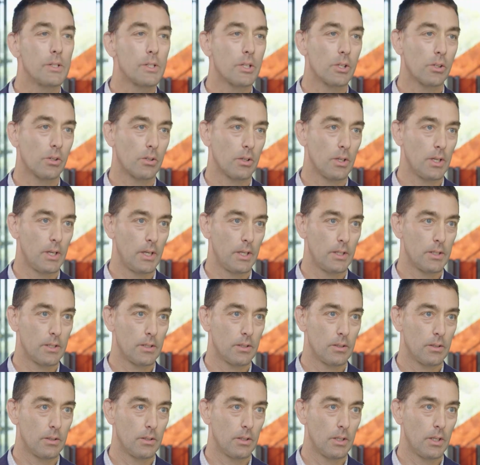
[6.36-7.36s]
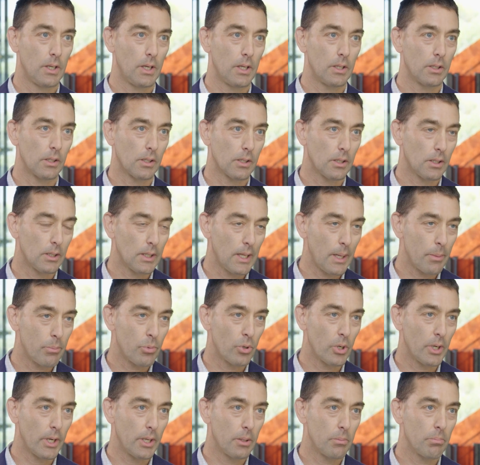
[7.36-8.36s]
integrate and
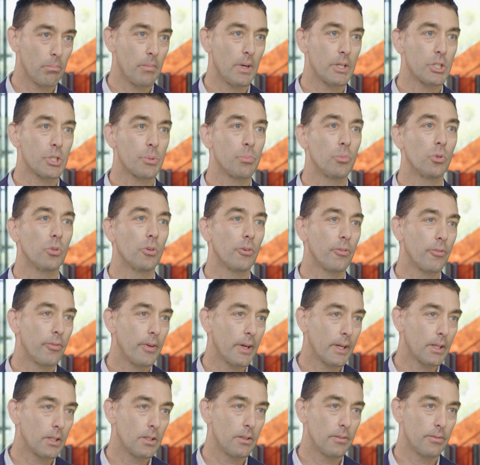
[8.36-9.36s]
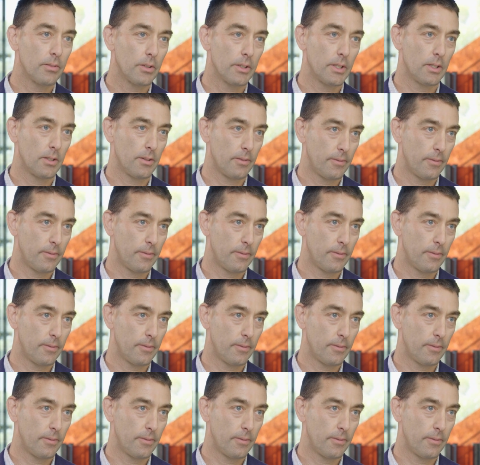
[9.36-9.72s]
collaborate much more effectively